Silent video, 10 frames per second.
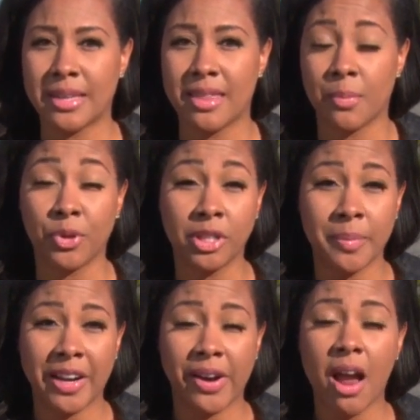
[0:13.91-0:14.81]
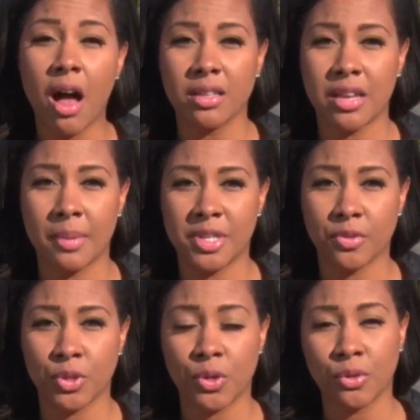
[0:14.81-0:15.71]
say that preliminary autopsy
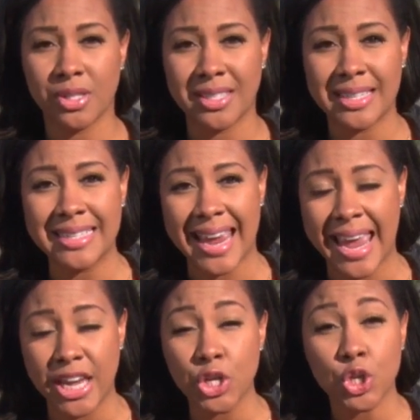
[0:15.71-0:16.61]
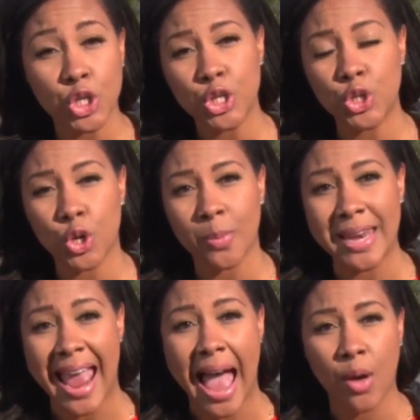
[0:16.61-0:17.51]
results today should
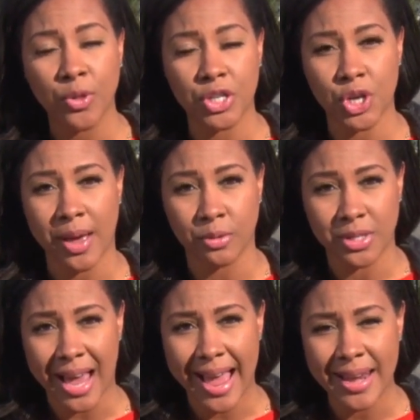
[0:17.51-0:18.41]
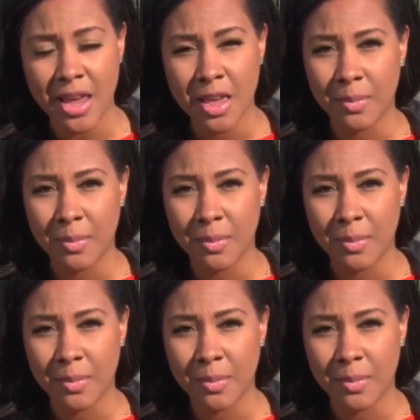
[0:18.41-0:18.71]
determine how the child died.